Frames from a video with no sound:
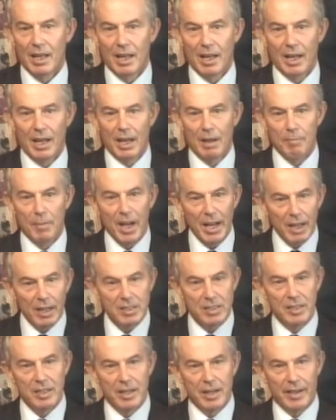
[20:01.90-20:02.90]
And my
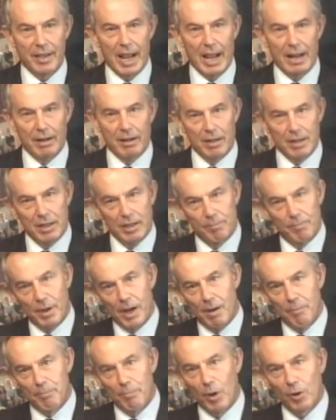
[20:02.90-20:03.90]
answer to that, in
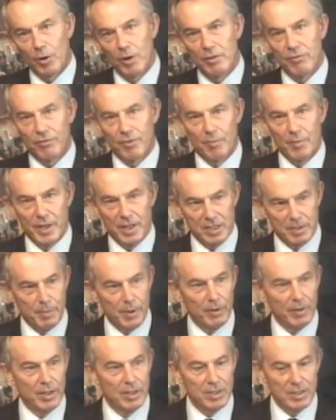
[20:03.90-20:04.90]
part borrowed from the
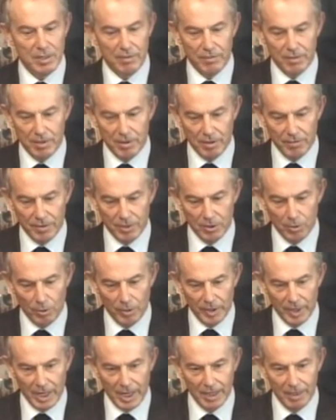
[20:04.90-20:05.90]
experience of the
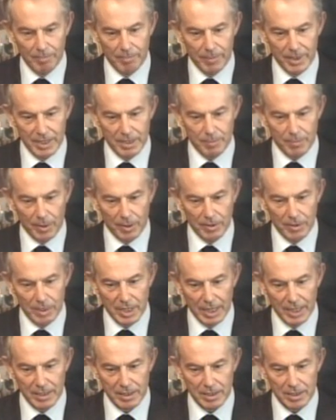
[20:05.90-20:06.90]
Northern Ireland peace
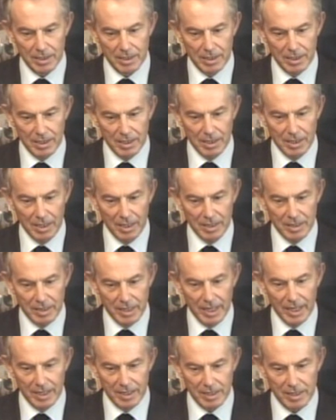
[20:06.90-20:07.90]
process, is
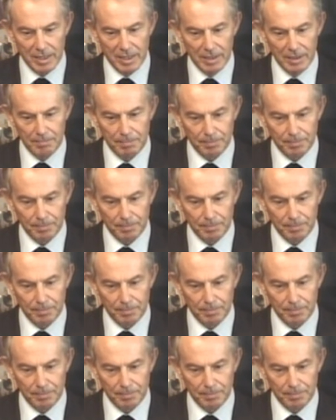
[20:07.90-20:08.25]
this, that